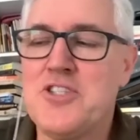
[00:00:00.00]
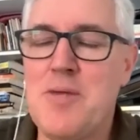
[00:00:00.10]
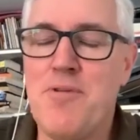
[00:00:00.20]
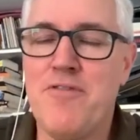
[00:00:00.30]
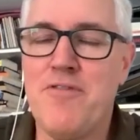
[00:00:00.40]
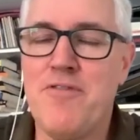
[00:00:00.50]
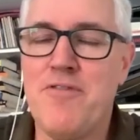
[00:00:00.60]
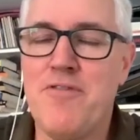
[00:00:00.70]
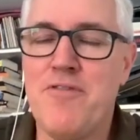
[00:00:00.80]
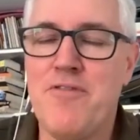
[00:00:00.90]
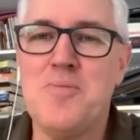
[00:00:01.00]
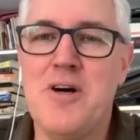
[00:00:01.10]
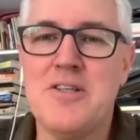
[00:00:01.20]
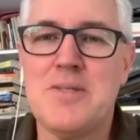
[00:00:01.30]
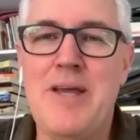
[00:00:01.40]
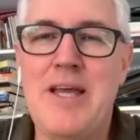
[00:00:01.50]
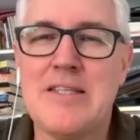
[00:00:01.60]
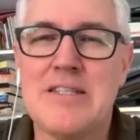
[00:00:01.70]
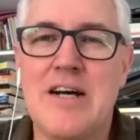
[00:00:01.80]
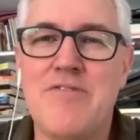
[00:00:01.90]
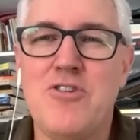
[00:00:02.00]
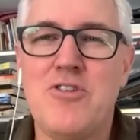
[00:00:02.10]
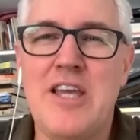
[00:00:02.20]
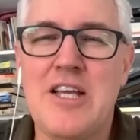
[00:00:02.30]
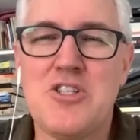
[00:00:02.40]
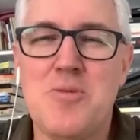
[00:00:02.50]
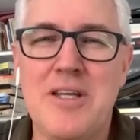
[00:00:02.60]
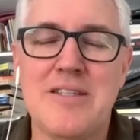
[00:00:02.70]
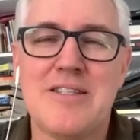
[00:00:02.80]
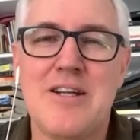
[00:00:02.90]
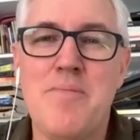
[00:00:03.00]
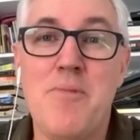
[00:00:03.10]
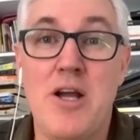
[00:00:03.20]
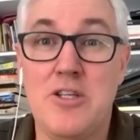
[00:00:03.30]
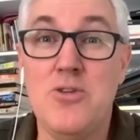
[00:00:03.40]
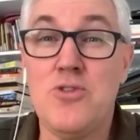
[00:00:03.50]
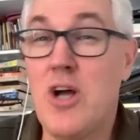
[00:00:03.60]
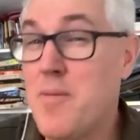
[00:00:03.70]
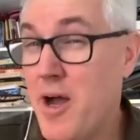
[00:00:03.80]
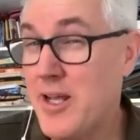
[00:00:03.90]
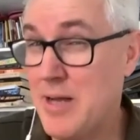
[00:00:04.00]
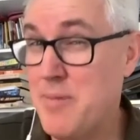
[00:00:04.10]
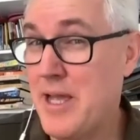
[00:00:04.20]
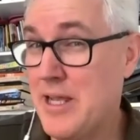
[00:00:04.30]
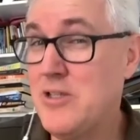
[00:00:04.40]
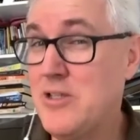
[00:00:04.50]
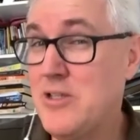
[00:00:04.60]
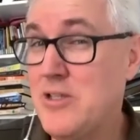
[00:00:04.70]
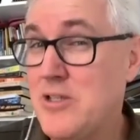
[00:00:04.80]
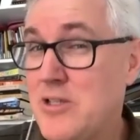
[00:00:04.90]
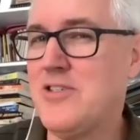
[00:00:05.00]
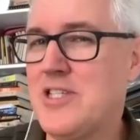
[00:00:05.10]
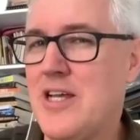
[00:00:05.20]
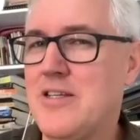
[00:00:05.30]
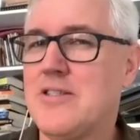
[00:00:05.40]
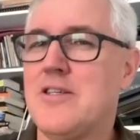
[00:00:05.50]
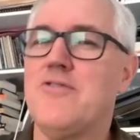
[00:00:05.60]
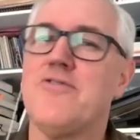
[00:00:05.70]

separate file that's all my spare stuff, all the extra bits that I might use. I might come back and use that, you say to yourself.